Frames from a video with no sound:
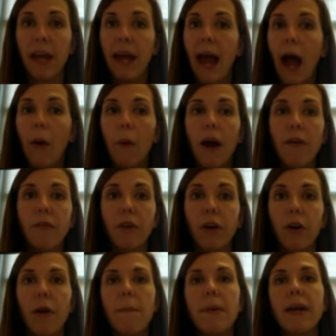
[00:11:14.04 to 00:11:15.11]

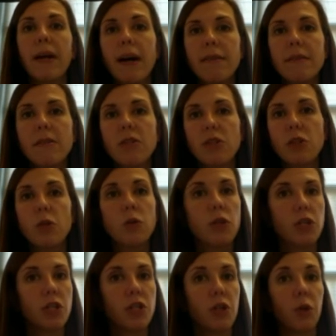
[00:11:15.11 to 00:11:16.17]
However, because it's due to
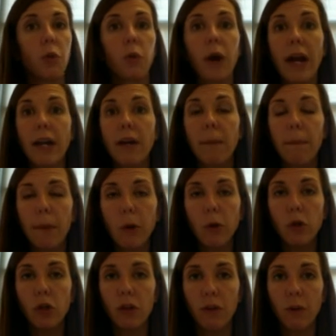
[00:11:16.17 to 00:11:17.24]
just the random
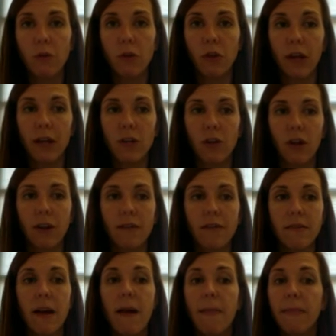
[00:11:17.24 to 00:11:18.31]
motion of those electrons,
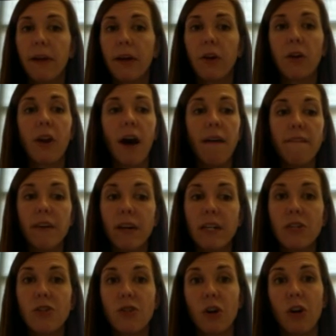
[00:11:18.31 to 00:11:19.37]
they are not very
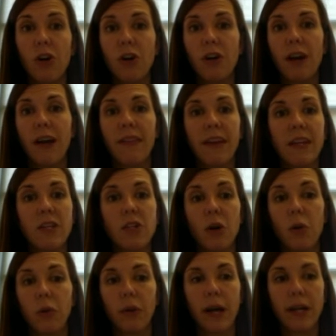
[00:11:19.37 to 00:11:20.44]
strong and they
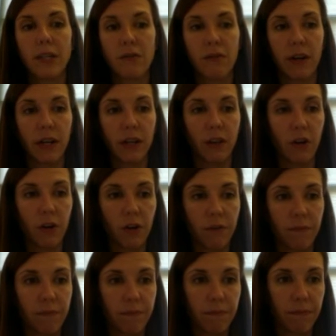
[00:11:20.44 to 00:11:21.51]
don't last very long.
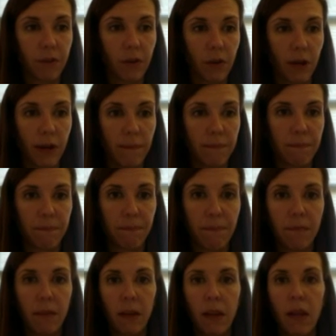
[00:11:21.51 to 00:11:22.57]
Okay?
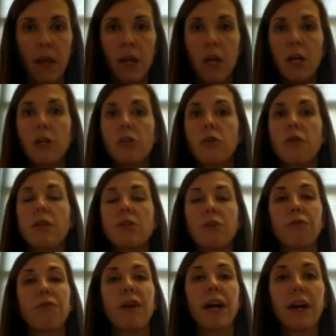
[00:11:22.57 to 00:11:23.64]
So these are
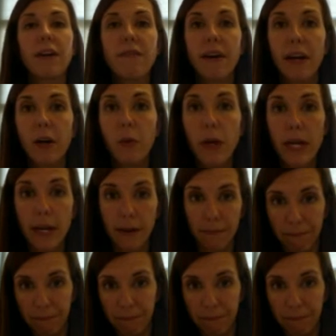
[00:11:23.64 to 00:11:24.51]
very, very weak.